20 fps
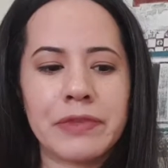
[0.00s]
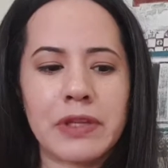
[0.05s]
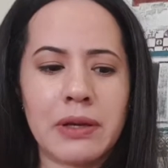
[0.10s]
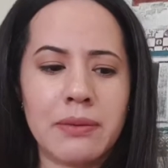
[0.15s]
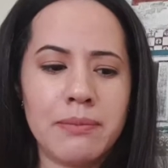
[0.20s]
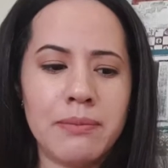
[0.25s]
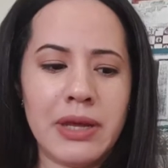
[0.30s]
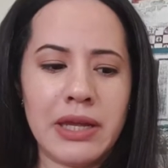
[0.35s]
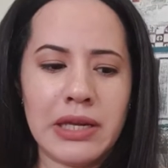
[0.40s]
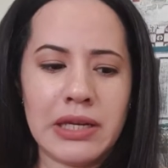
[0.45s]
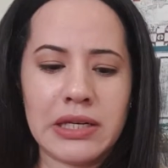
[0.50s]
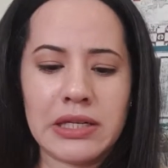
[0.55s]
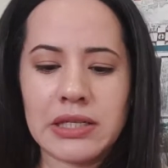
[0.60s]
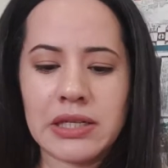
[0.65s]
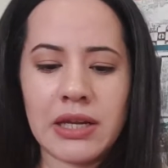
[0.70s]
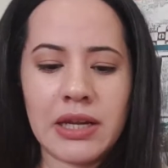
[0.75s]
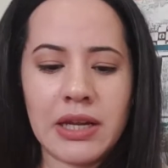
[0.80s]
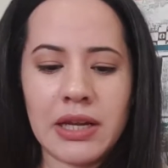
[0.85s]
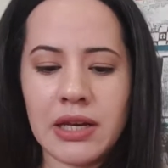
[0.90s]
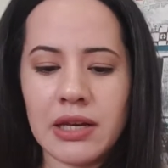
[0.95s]

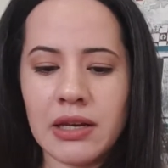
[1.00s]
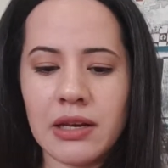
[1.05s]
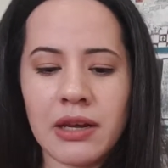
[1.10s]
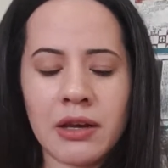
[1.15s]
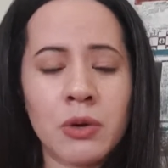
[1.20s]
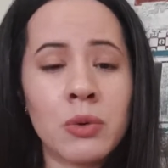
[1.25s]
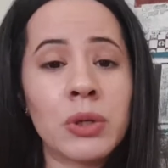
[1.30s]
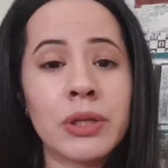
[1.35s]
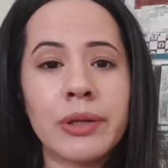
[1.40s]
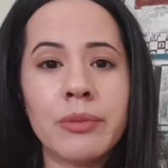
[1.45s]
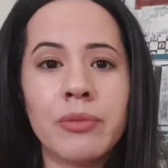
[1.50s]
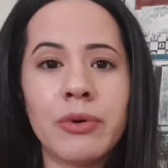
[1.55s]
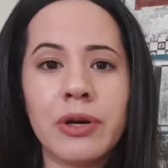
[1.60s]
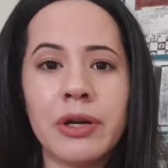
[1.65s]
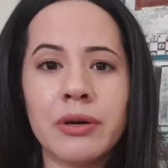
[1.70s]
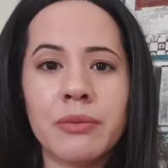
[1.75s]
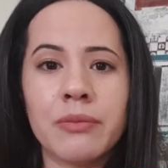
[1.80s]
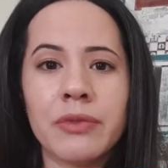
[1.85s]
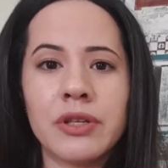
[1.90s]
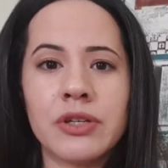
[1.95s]
maintain an
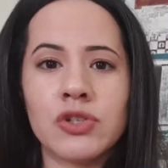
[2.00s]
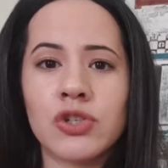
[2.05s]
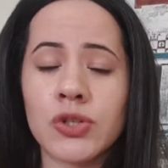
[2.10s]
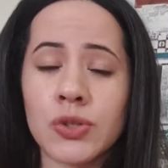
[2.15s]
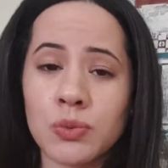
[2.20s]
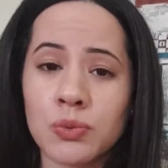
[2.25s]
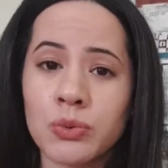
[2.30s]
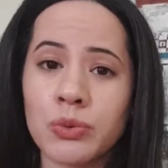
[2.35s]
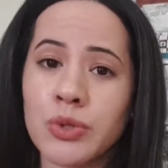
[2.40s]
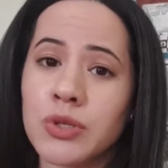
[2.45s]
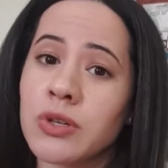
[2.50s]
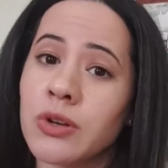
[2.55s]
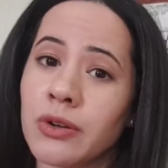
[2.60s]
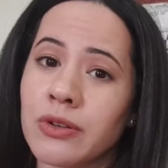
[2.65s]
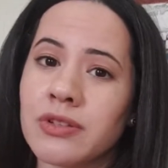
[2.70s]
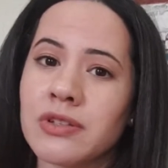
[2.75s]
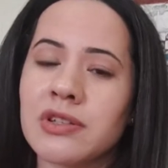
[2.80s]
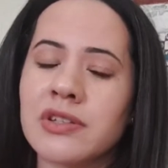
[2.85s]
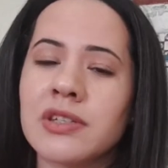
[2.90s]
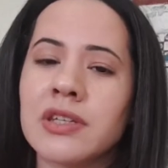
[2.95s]
equilibrium that just was
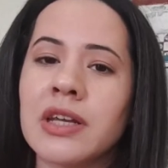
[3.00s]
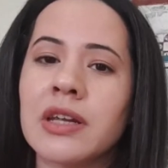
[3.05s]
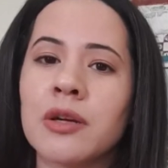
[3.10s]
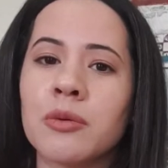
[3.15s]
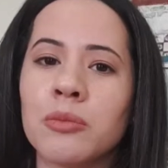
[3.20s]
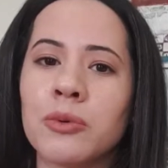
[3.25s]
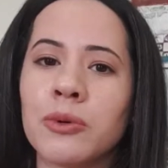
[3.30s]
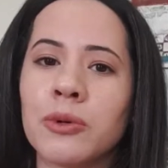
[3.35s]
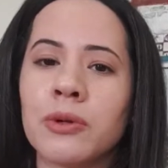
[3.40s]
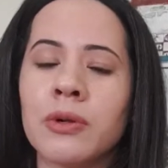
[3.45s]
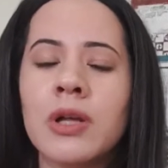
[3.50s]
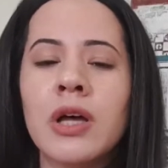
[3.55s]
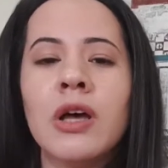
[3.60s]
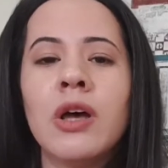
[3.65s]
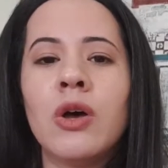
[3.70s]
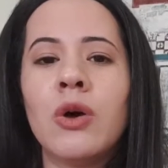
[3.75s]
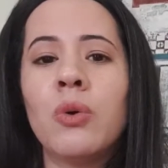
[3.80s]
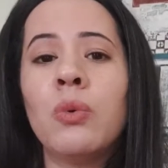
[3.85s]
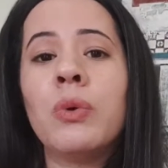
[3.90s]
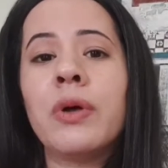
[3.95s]
not sustainable
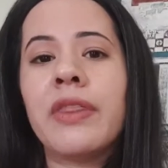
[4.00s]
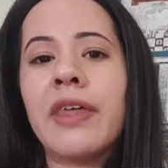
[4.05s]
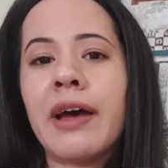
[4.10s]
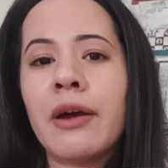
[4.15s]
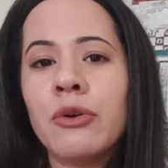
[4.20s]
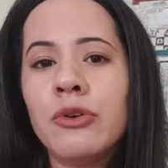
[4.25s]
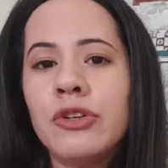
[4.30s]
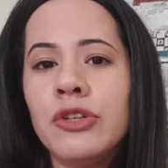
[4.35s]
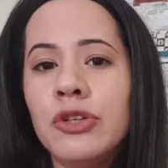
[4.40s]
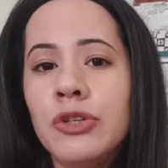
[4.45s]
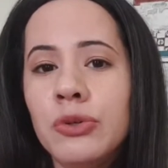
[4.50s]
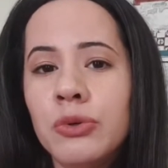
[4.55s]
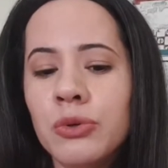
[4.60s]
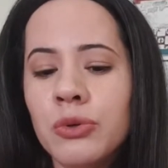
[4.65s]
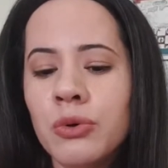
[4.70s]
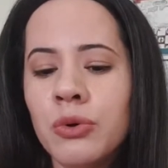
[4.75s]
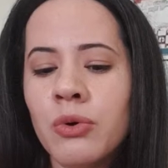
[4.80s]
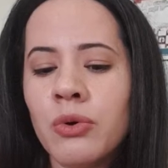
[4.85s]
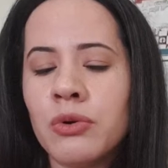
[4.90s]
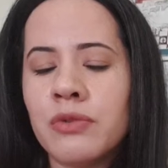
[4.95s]
without
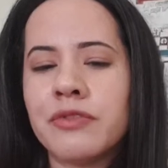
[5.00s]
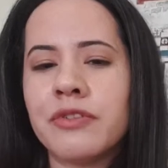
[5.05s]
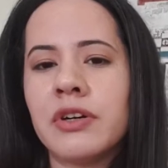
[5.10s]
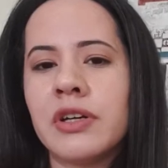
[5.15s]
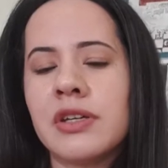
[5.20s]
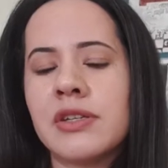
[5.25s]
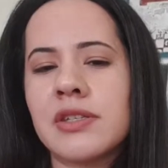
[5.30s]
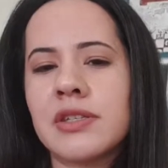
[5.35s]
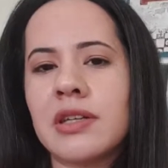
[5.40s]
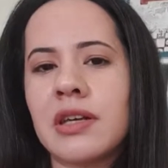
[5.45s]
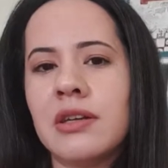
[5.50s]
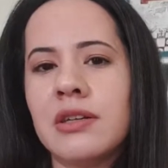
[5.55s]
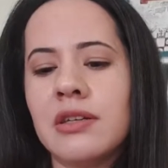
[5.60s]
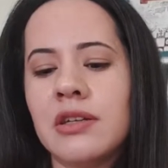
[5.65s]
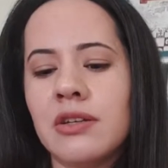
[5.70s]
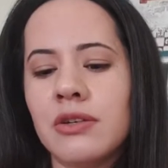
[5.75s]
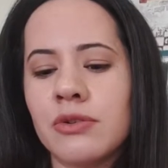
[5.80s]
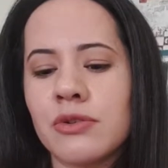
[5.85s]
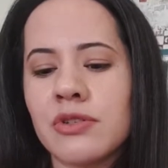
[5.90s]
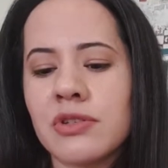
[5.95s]
you
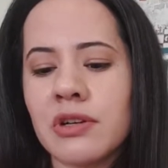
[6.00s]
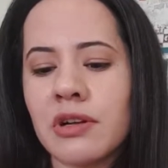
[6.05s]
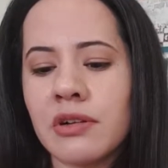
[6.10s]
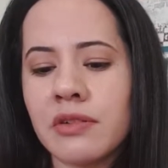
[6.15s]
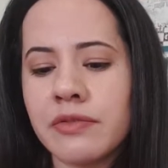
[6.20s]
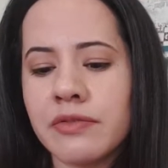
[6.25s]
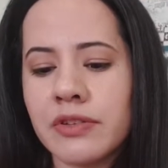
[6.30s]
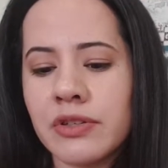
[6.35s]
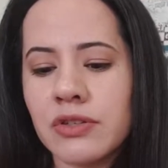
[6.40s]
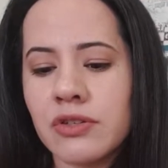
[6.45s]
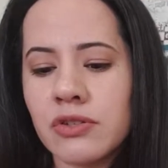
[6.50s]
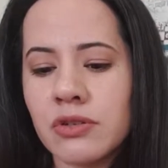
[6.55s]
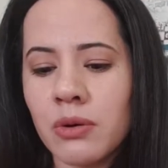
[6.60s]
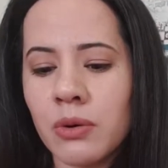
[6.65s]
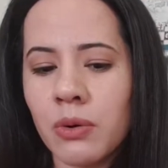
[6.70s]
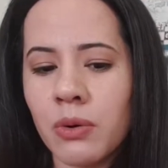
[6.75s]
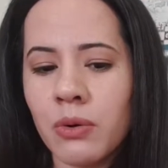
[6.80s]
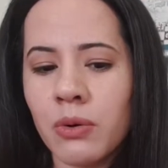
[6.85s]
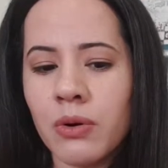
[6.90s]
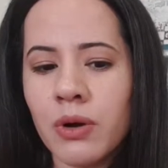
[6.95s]
overextending yourself. And
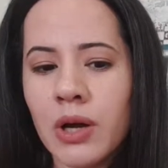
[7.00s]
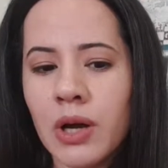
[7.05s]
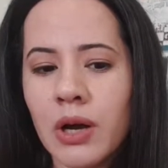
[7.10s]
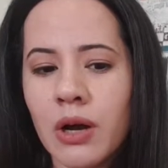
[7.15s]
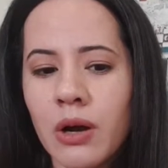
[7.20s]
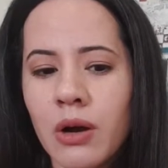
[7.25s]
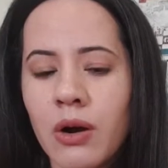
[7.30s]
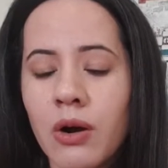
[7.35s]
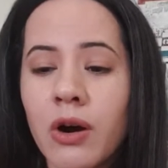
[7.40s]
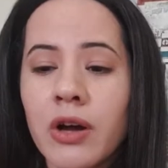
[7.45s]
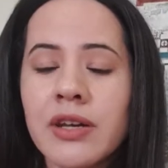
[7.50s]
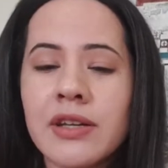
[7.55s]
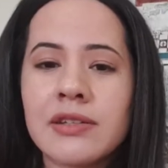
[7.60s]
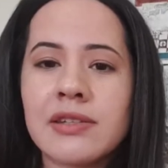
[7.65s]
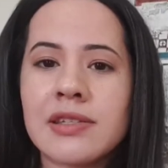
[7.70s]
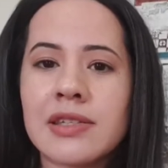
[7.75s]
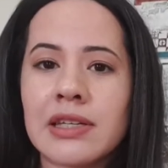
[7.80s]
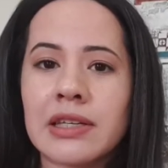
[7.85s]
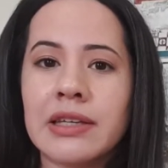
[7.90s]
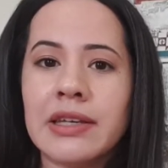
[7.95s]
so
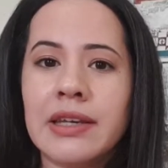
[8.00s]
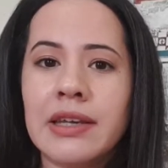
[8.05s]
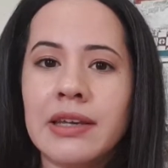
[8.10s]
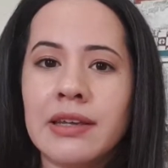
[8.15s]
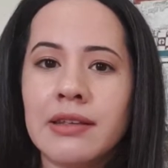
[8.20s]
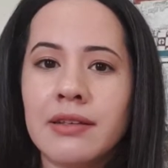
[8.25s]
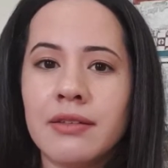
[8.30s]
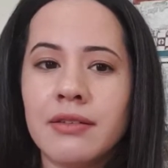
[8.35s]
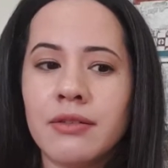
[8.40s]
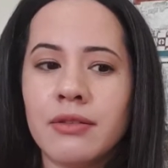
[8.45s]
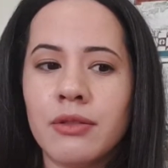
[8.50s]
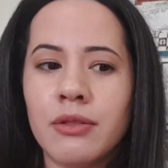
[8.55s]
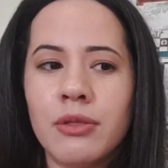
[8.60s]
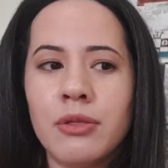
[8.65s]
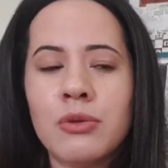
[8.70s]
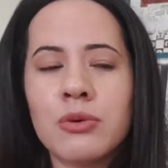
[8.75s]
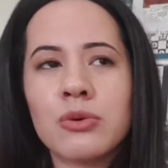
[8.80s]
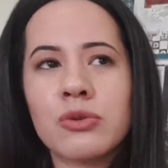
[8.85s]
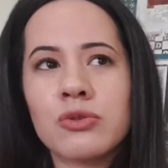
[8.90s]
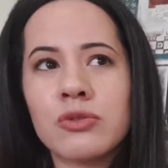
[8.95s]
honestly,
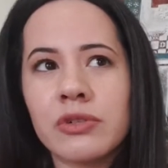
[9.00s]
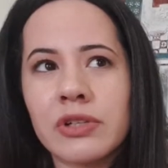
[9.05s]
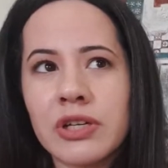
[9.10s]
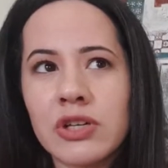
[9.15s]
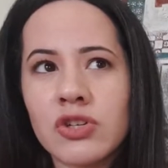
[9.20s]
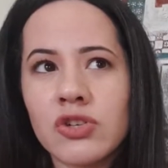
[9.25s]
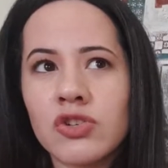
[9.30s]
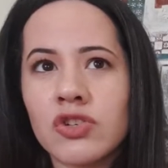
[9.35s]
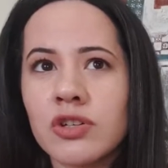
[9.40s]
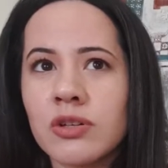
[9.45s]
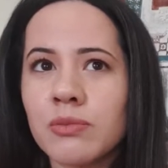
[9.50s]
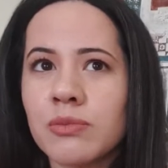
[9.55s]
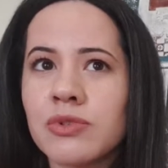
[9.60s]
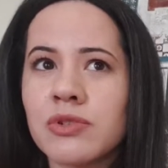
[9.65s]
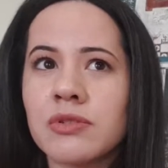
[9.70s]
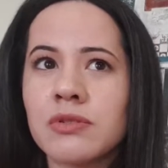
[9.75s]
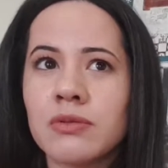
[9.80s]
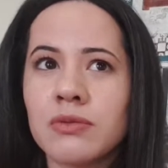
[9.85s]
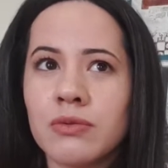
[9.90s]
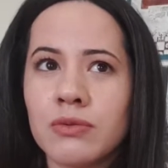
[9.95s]
those
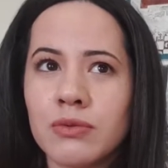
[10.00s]
relationships